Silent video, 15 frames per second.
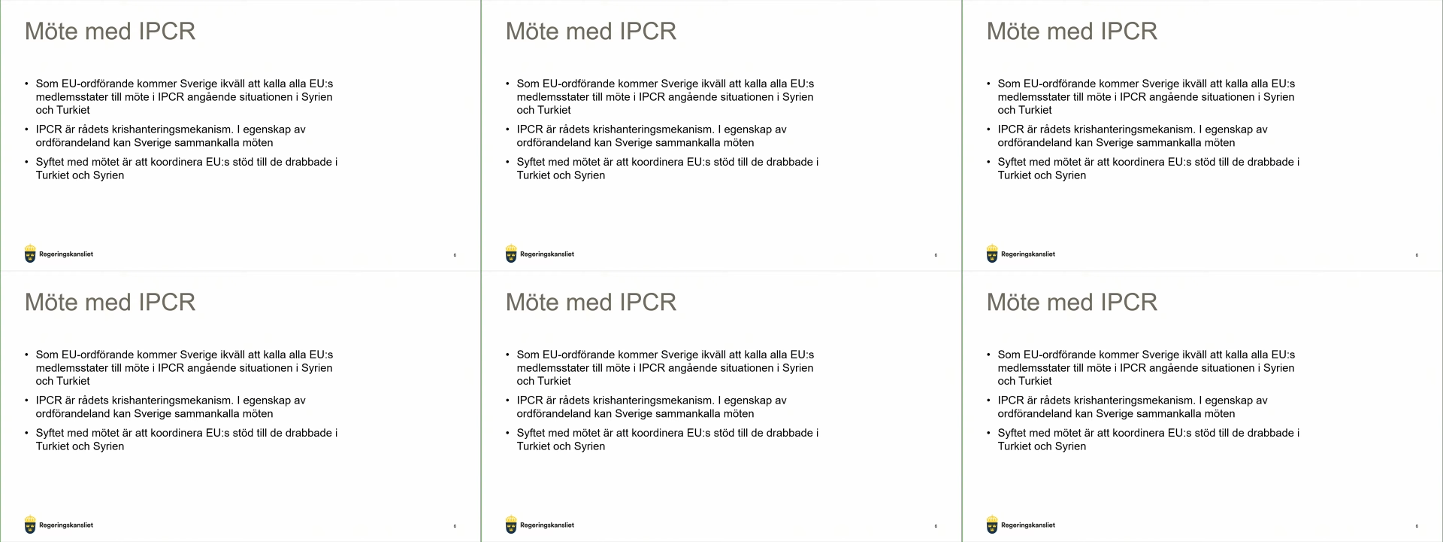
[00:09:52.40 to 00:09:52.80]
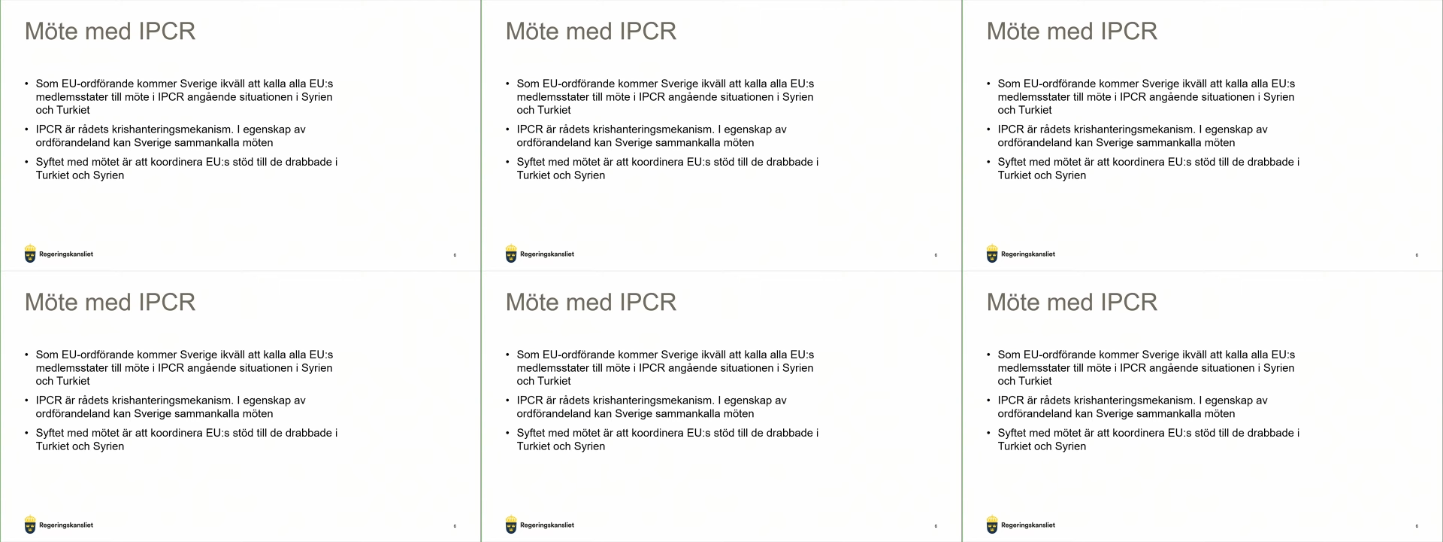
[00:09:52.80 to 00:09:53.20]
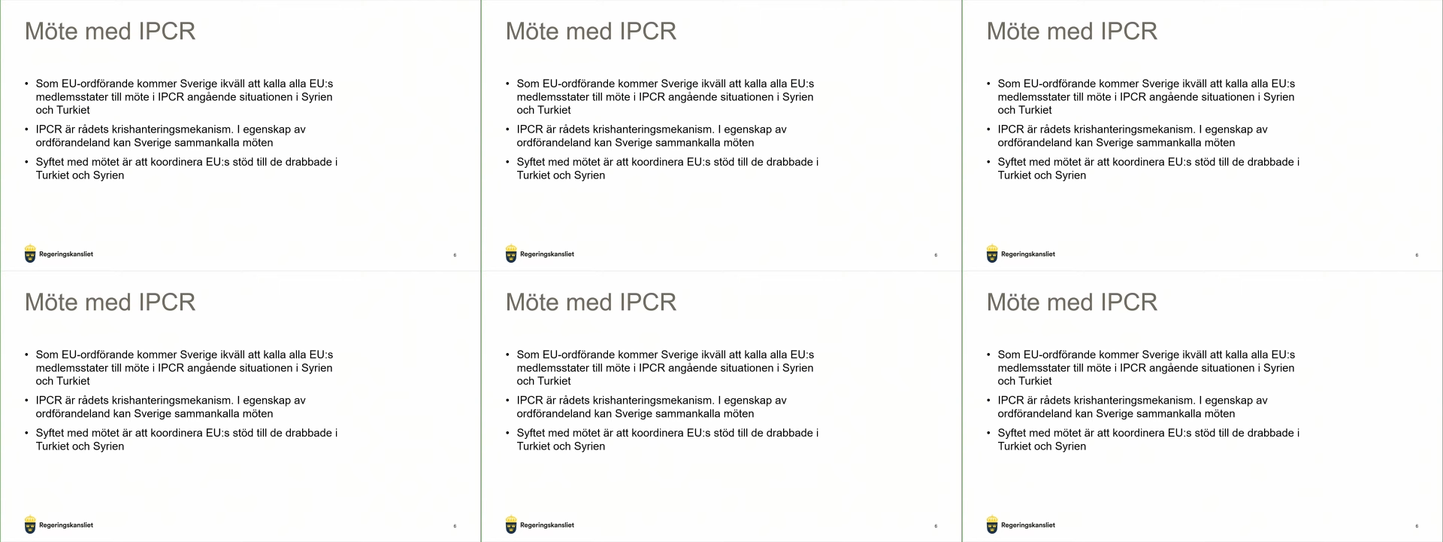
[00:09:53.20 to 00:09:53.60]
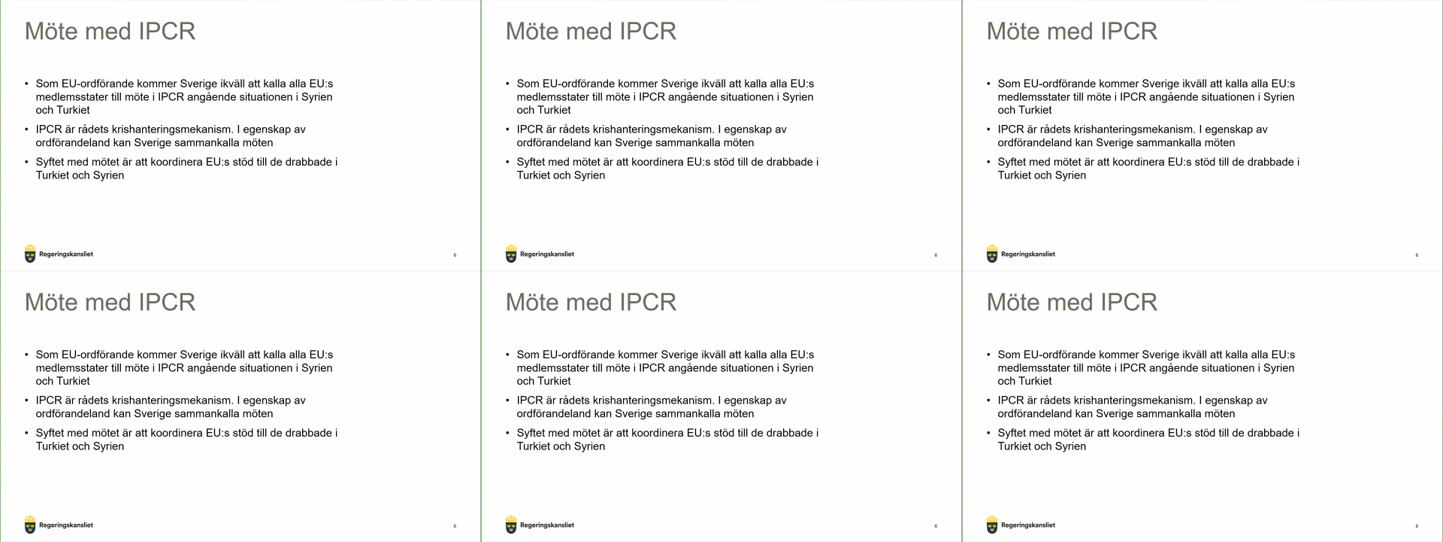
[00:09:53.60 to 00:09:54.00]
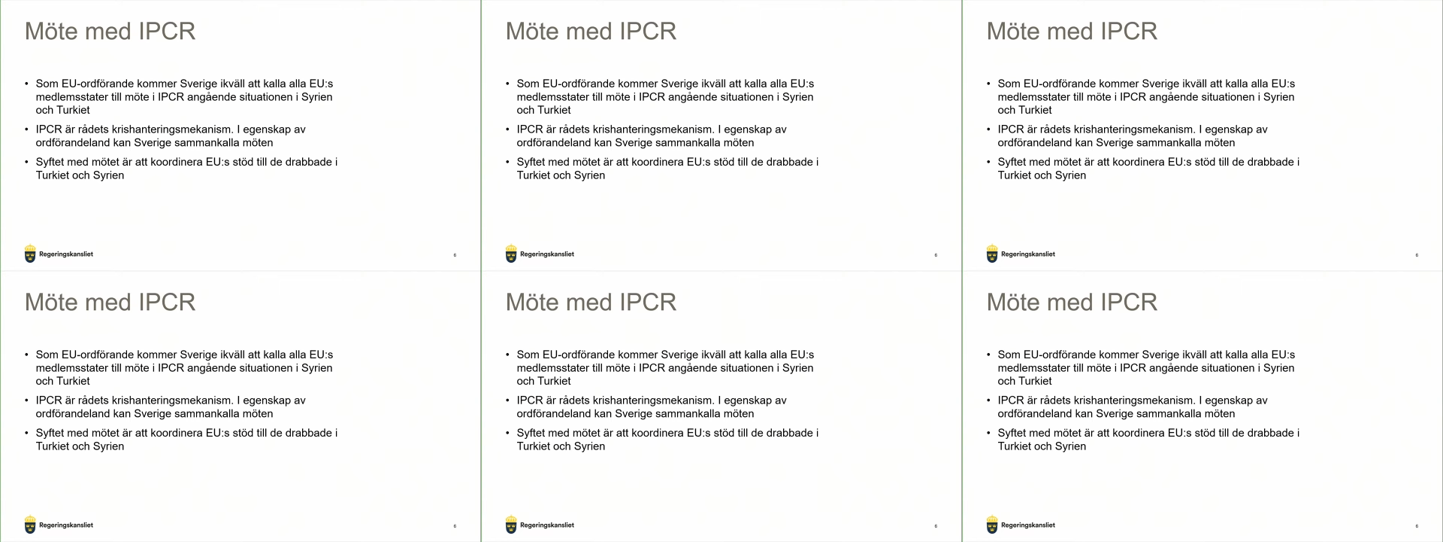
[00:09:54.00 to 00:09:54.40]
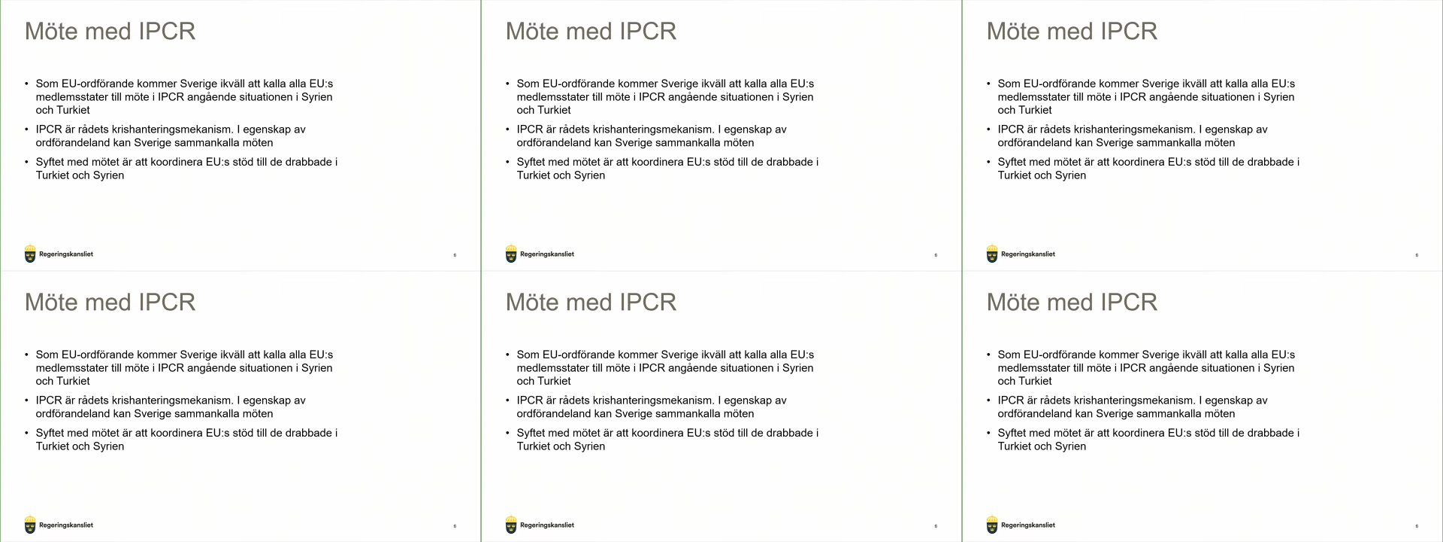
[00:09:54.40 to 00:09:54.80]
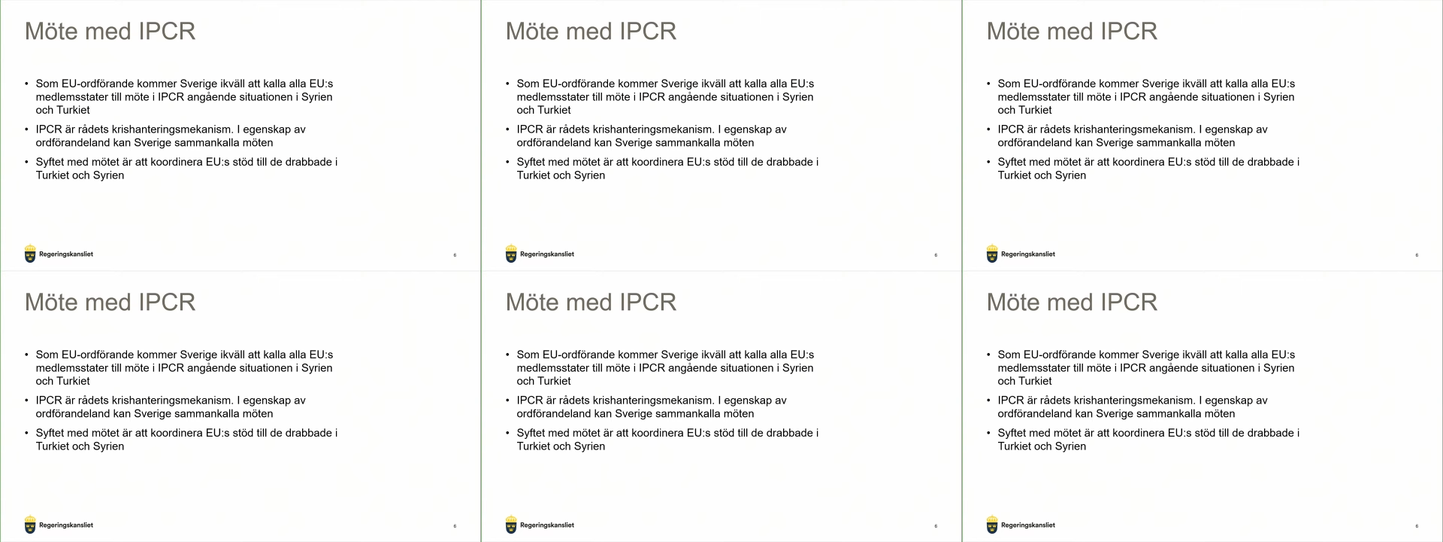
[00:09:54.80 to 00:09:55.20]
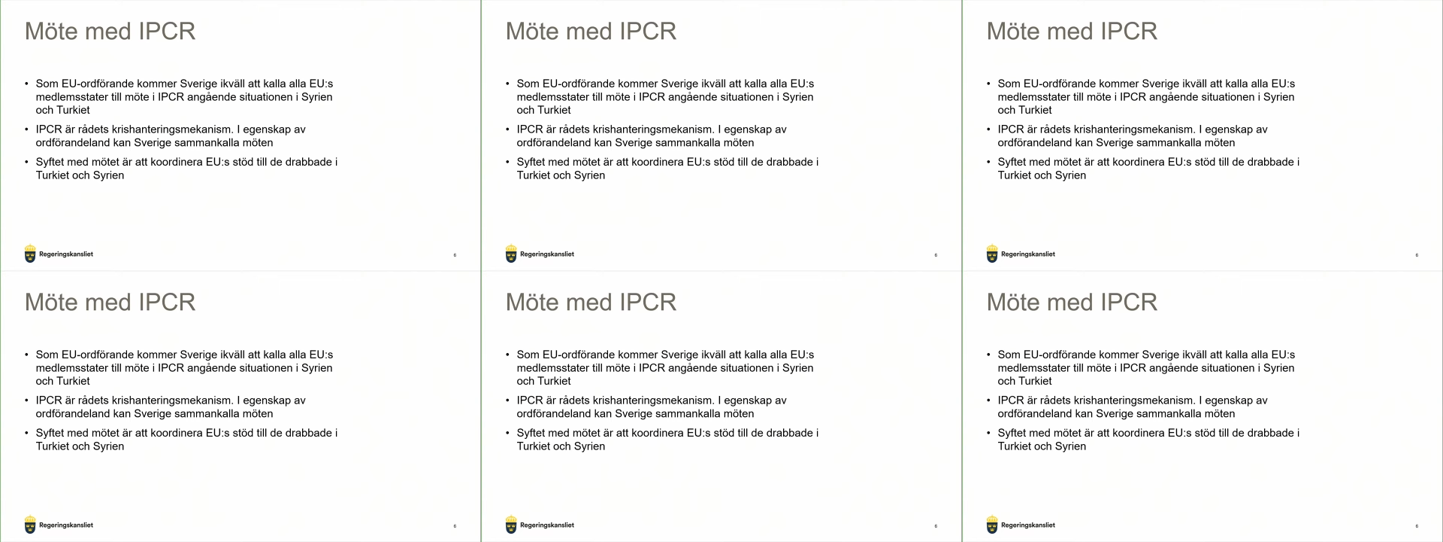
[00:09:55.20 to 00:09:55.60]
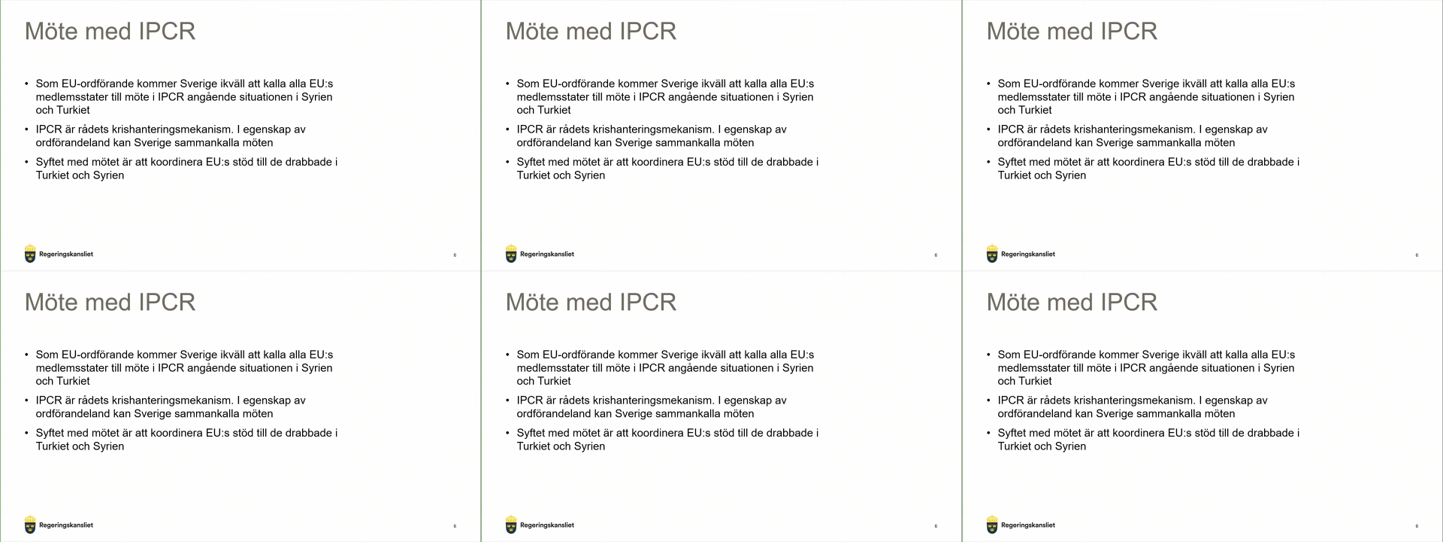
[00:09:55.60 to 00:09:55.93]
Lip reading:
[unreadable: no face in view]